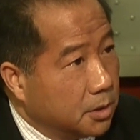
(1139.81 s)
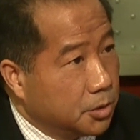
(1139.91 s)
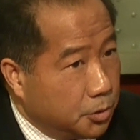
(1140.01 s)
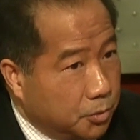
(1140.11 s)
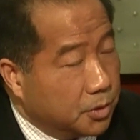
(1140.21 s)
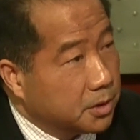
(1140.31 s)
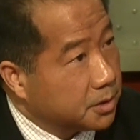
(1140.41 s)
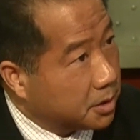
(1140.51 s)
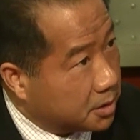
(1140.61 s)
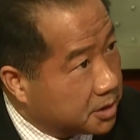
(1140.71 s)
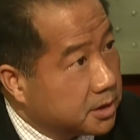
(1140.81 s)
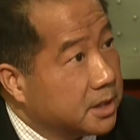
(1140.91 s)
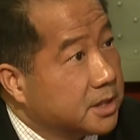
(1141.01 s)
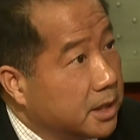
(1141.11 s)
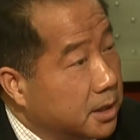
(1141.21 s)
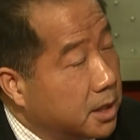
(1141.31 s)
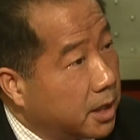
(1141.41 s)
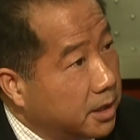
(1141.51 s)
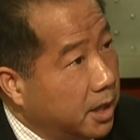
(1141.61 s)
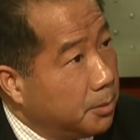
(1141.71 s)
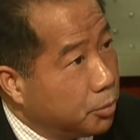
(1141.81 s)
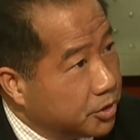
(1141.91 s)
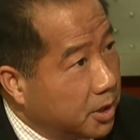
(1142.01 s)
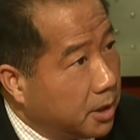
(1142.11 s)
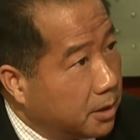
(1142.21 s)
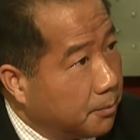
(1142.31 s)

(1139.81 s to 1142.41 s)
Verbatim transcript: to, let's say, the 98%.